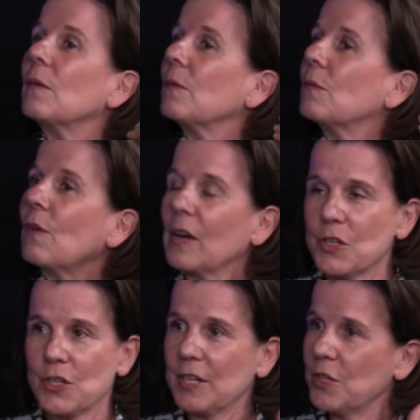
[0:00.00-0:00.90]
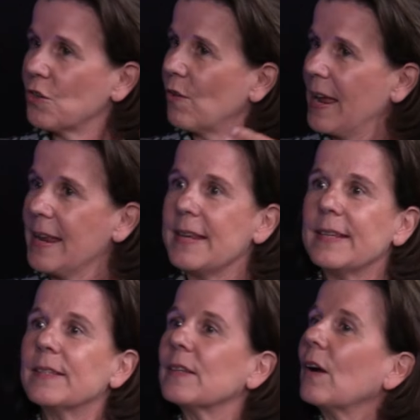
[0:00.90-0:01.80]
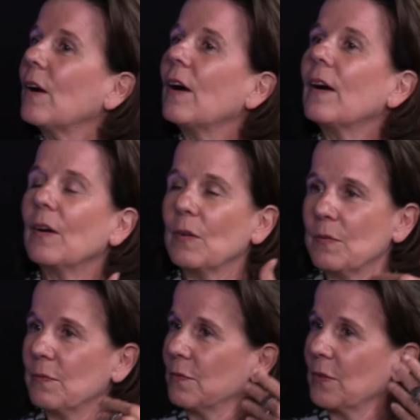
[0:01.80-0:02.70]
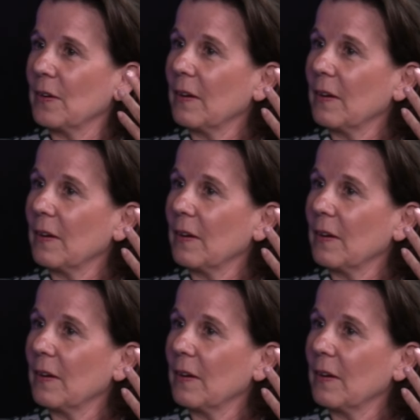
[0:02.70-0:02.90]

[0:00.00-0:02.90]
rush and trend of